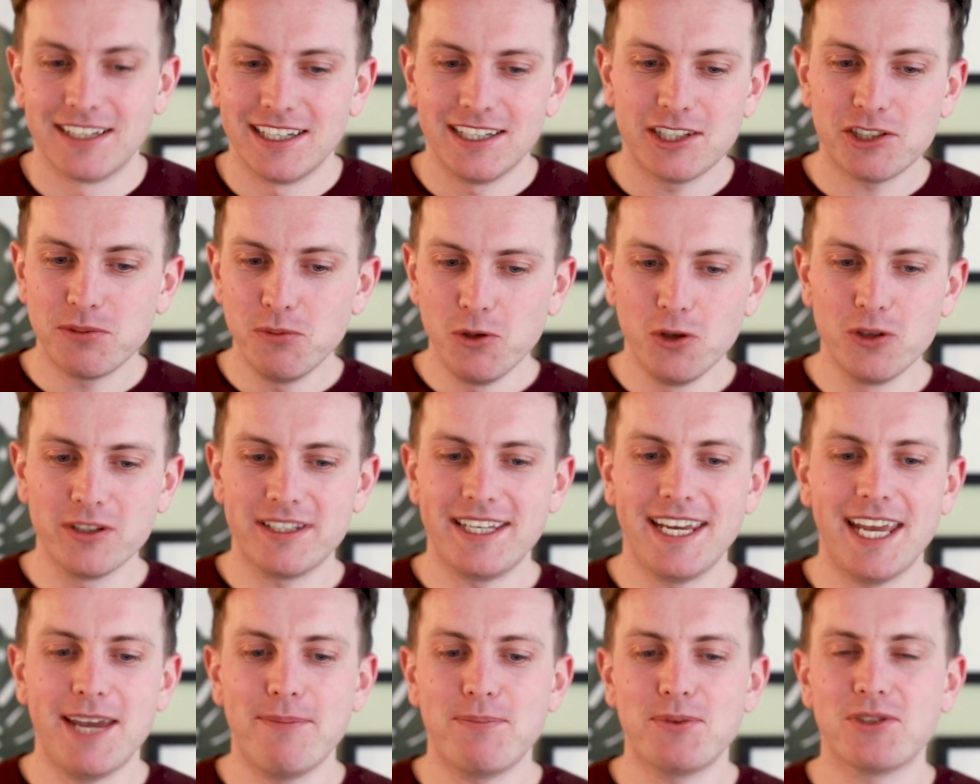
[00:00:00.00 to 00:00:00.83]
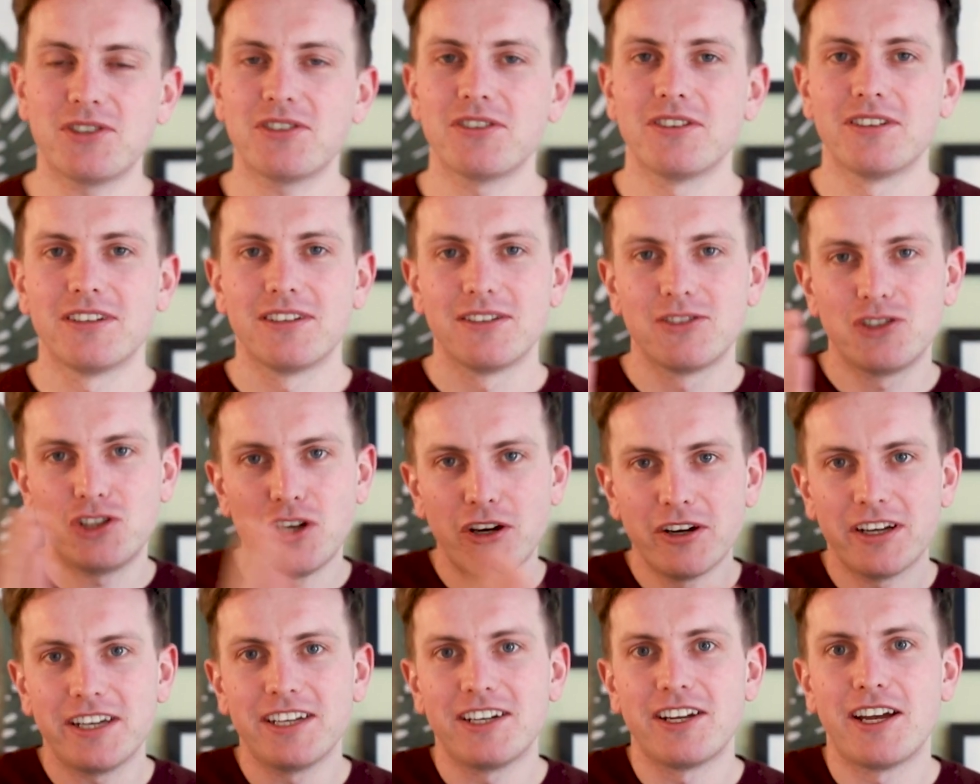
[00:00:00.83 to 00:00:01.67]
Small tips,
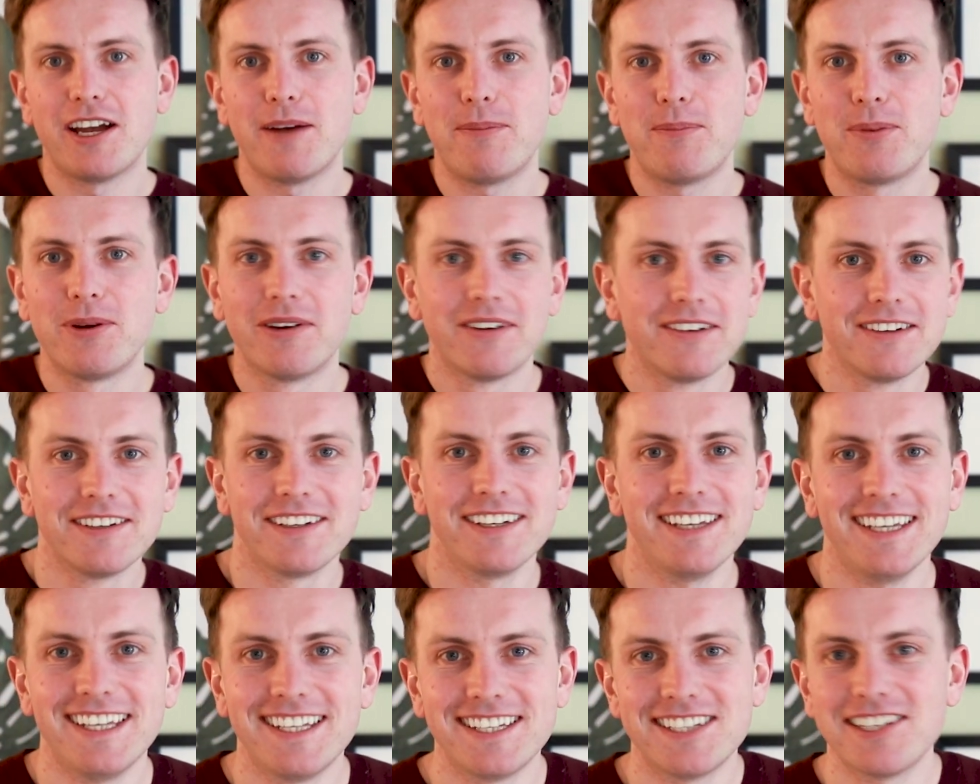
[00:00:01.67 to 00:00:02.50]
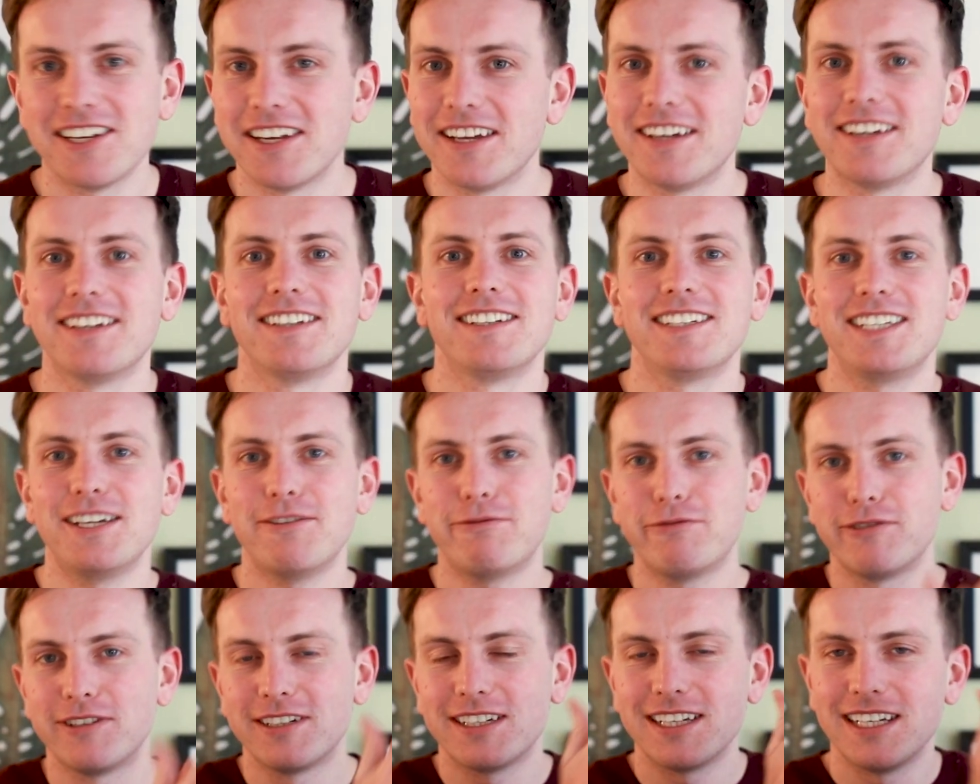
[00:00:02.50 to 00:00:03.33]
chunk it up into
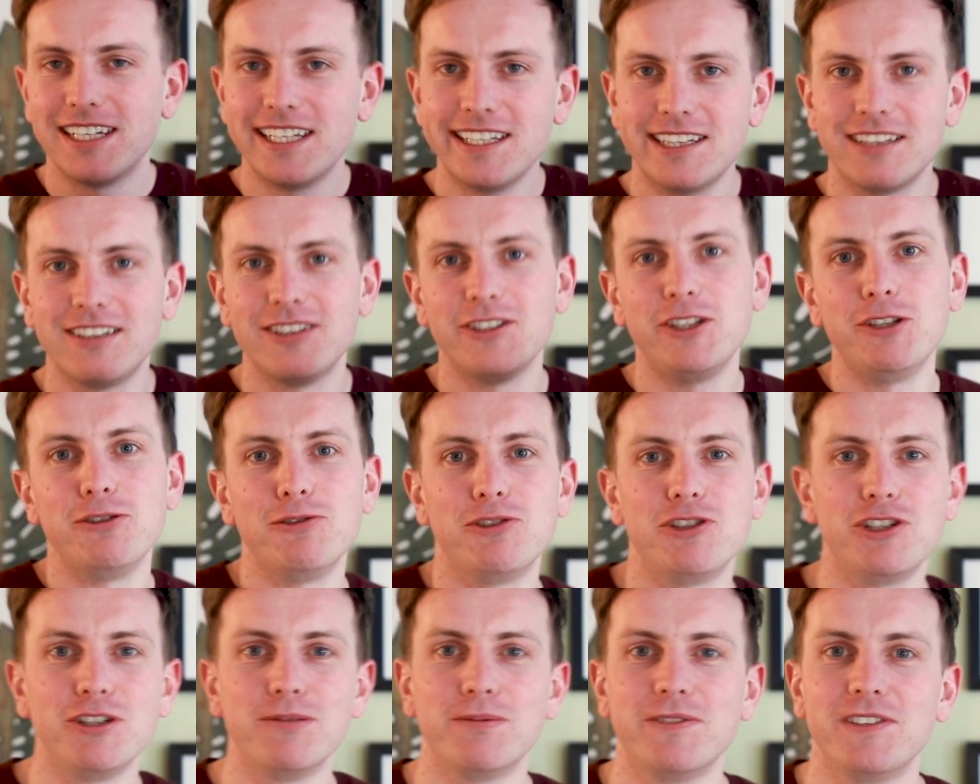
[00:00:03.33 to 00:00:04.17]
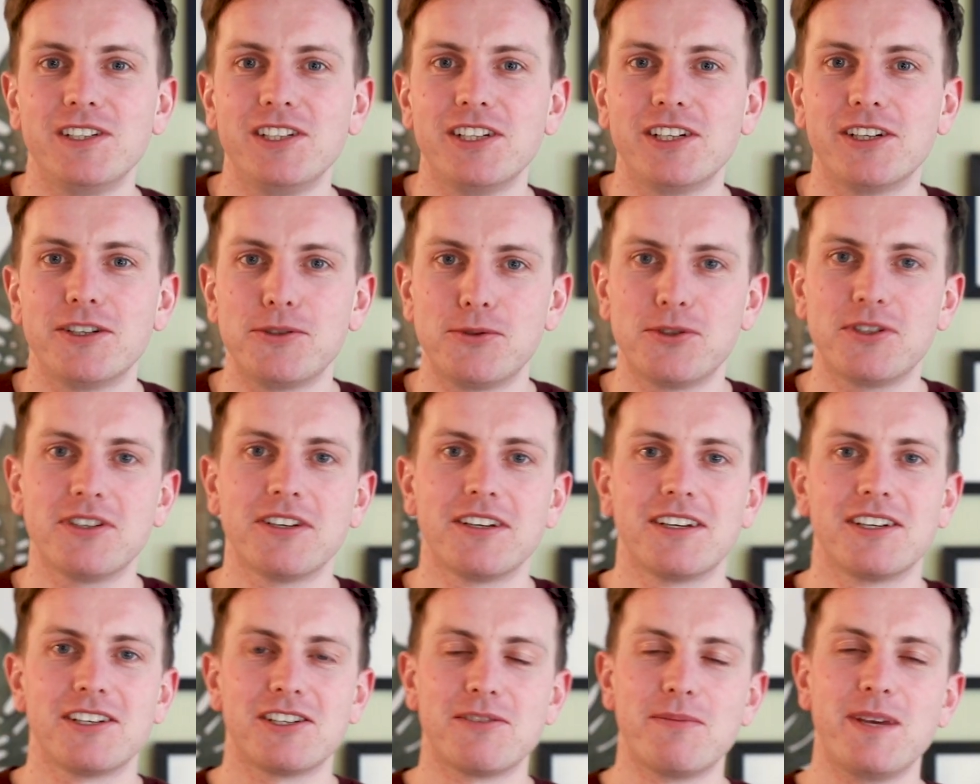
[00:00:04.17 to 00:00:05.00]
different little YouTube videos
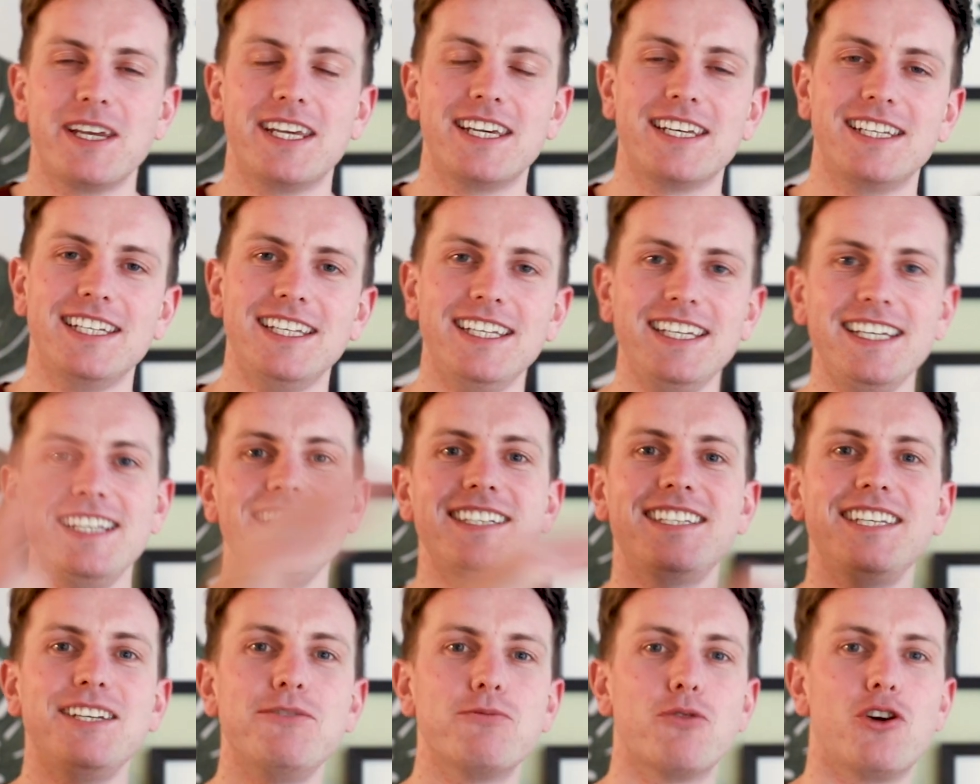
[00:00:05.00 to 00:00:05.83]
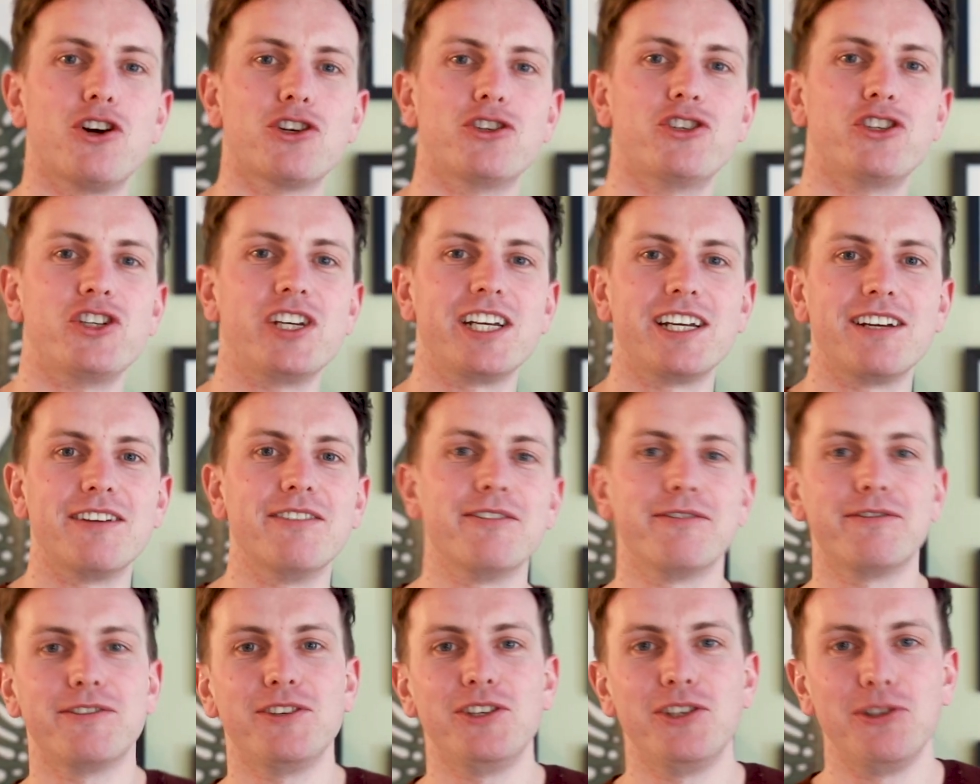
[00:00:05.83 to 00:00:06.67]
to make it easy
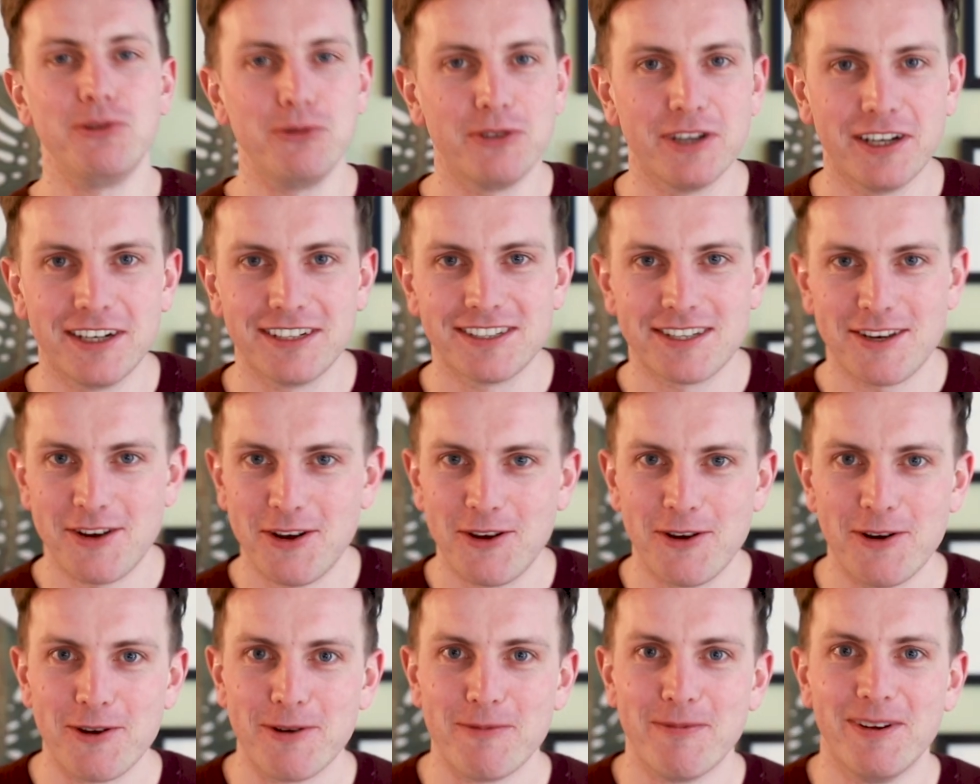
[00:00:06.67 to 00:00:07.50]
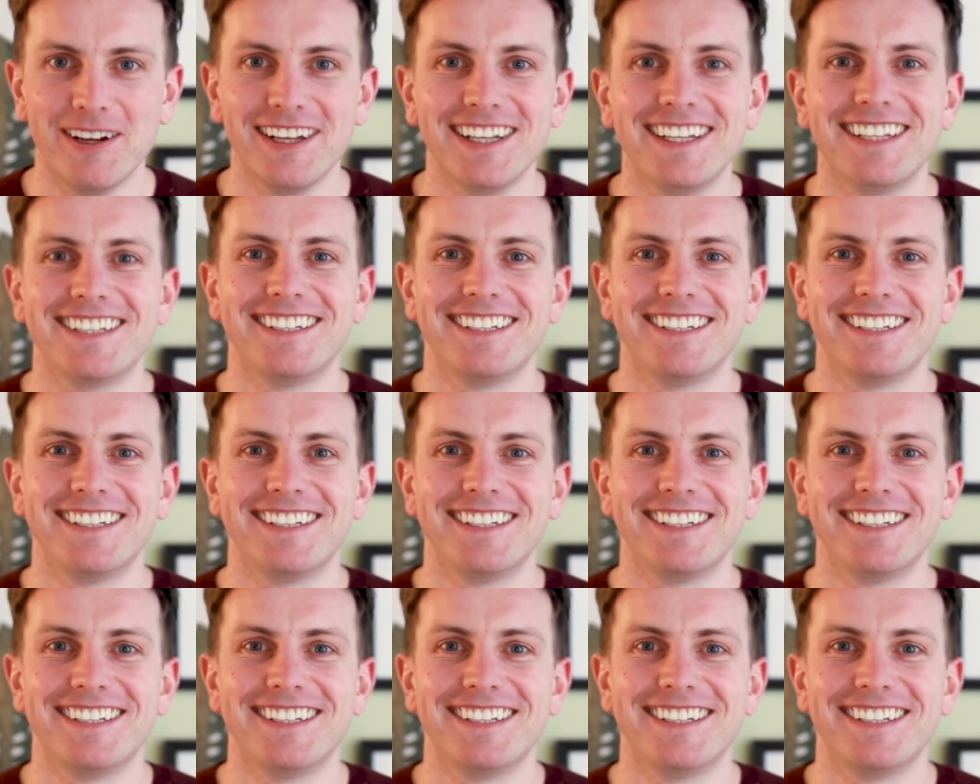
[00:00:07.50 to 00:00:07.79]
watching for you guys at home.